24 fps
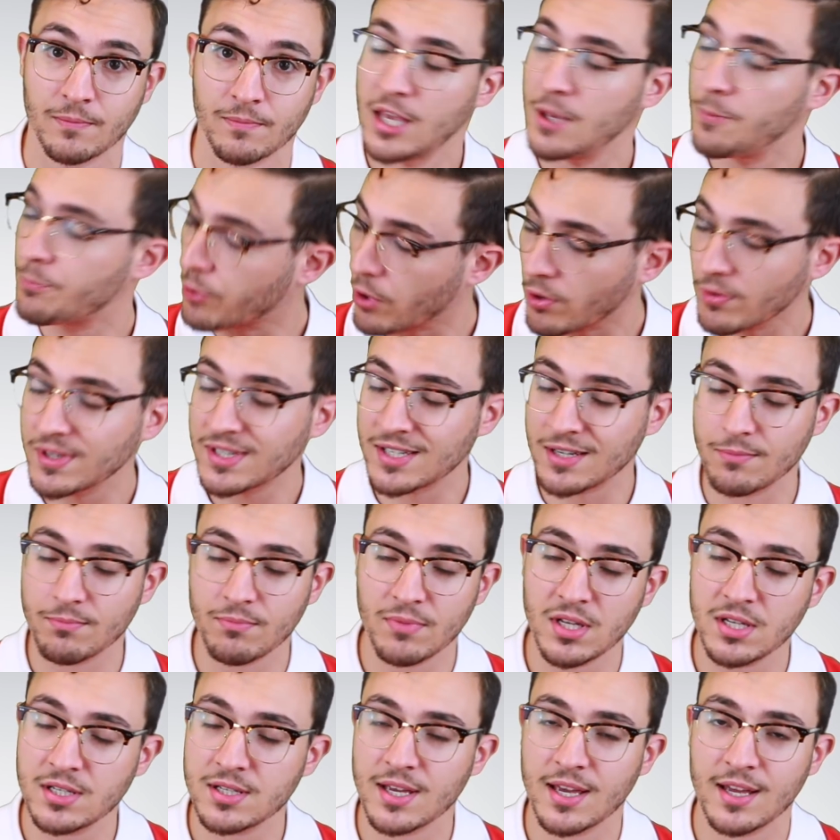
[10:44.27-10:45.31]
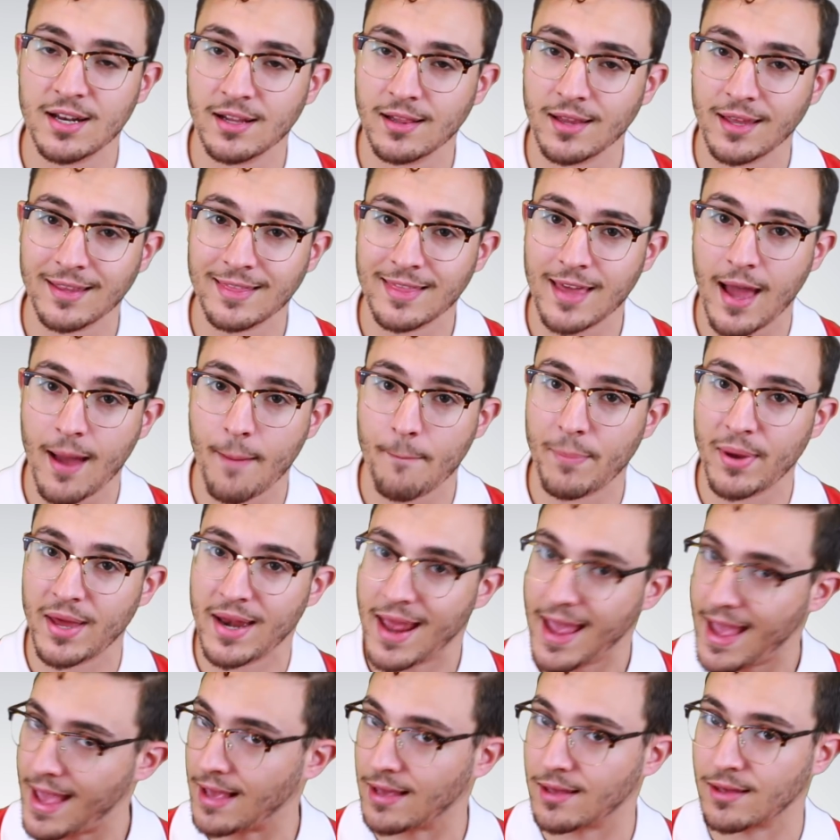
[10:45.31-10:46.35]
He probably didn't mean to hit it like that, but
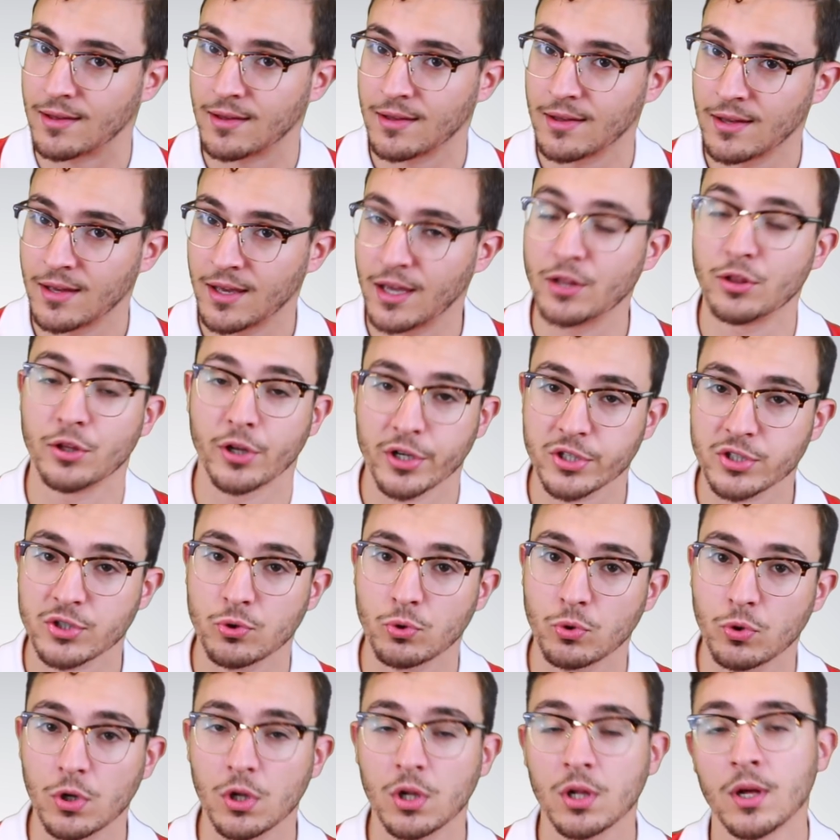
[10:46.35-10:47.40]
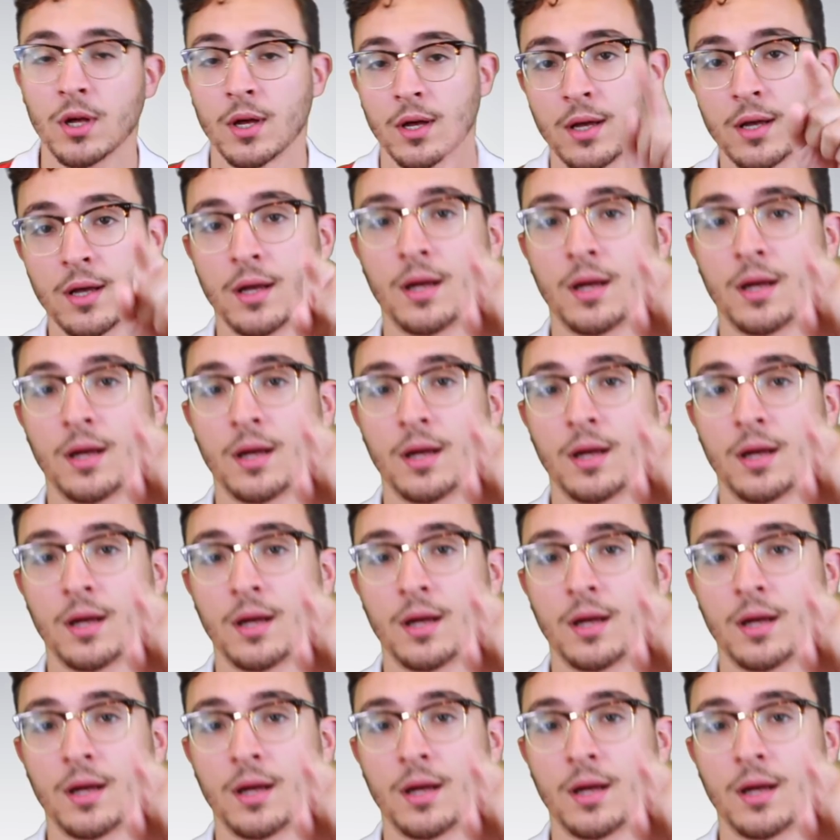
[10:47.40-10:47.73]
hey, it looked cool,